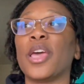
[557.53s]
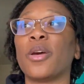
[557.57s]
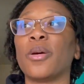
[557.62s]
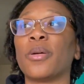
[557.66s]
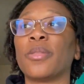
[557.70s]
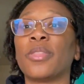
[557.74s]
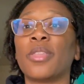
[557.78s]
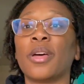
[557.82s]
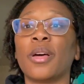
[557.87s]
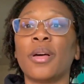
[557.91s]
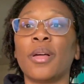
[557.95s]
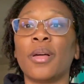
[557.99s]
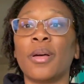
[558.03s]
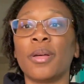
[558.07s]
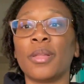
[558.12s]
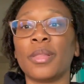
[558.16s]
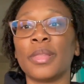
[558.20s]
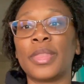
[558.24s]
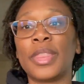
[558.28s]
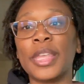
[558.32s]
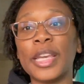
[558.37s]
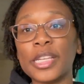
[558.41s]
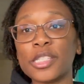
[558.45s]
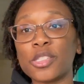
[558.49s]

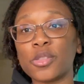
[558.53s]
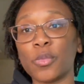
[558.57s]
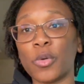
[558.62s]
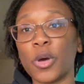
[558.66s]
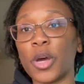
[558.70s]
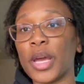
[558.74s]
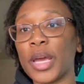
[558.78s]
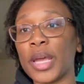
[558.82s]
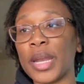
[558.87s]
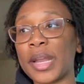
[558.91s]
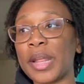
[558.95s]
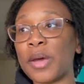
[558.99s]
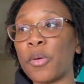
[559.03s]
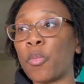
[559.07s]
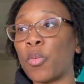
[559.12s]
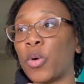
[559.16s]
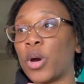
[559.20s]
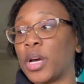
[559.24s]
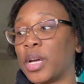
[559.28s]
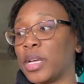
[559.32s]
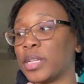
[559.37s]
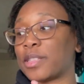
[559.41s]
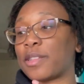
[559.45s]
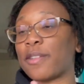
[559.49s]
The, this one
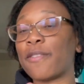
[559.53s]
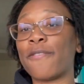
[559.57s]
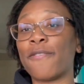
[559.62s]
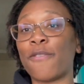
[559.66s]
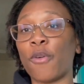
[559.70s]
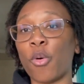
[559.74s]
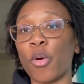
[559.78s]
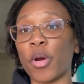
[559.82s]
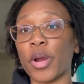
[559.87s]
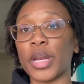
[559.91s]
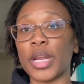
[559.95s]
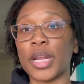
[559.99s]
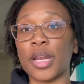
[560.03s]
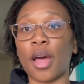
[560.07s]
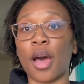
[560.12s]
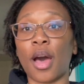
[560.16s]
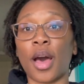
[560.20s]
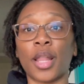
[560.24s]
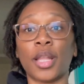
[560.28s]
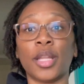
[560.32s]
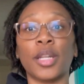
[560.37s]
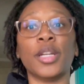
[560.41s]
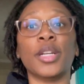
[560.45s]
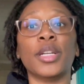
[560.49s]
was
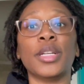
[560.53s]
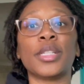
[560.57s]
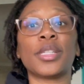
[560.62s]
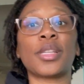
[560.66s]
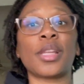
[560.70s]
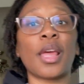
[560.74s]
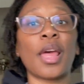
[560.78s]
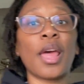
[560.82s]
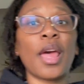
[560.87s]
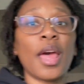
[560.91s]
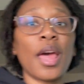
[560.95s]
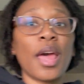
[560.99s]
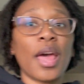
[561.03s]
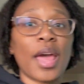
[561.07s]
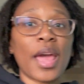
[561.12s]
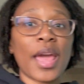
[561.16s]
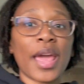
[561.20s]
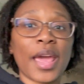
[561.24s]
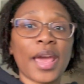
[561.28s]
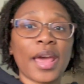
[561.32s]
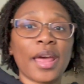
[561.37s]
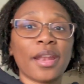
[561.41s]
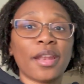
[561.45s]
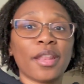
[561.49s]
$40
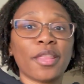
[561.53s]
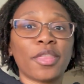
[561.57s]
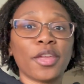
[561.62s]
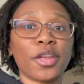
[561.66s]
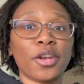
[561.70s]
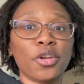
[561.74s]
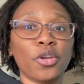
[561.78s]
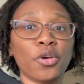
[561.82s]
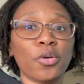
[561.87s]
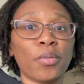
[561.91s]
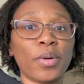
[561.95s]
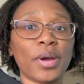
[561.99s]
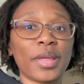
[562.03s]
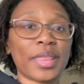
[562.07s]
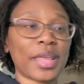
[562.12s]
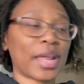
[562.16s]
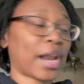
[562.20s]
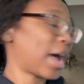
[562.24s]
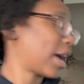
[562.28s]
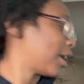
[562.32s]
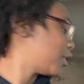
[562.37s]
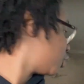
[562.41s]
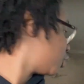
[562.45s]
and the new one that I